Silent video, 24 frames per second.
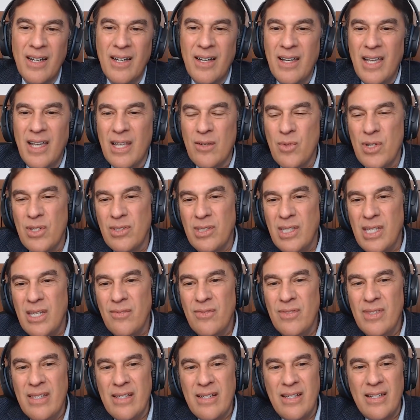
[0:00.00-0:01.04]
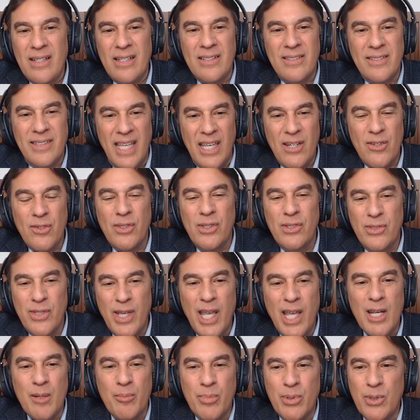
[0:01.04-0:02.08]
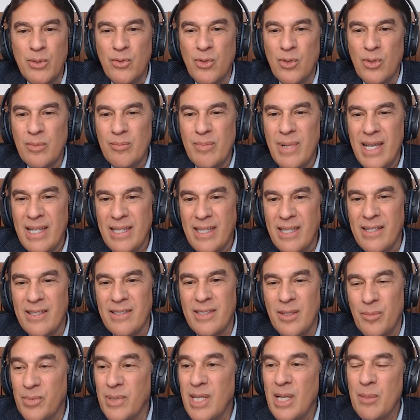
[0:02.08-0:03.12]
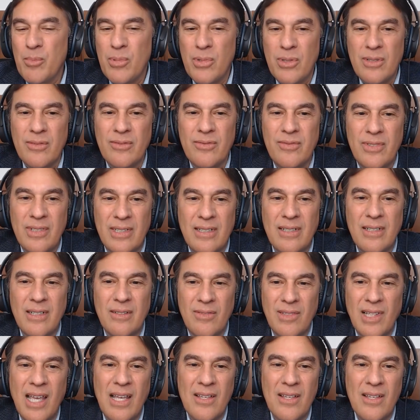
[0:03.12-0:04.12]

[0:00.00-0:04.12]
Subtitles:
and received the standard design approval back in September of